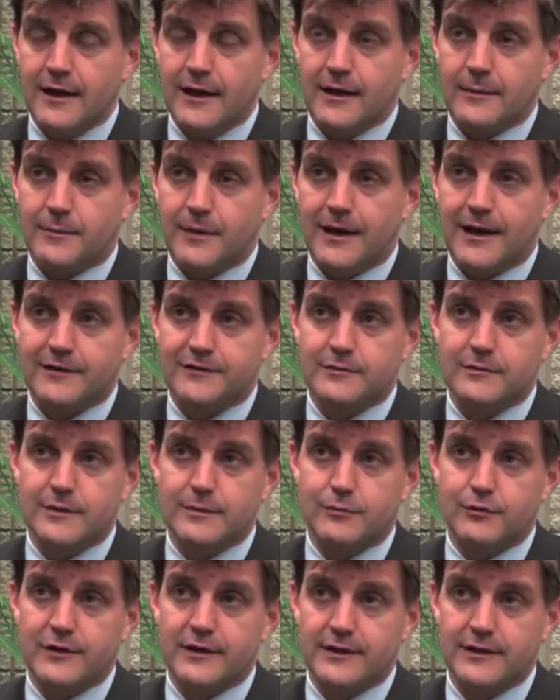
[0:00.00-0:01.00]
and possibly
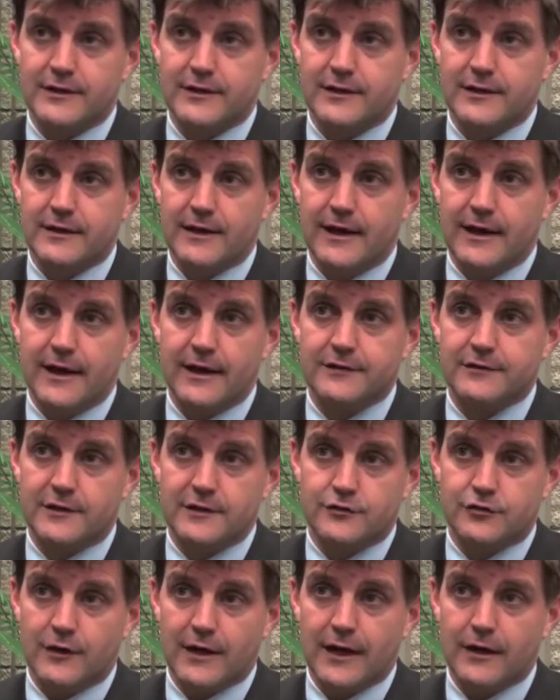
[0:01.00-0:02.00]
bring it in as
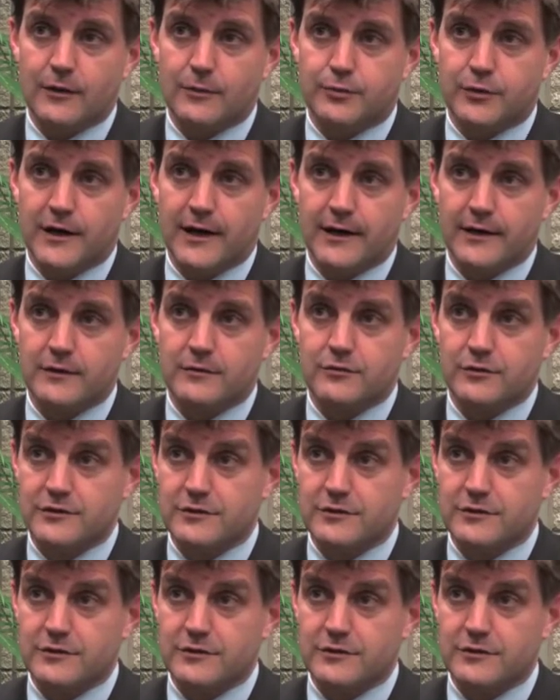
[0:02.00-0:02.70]
a trial product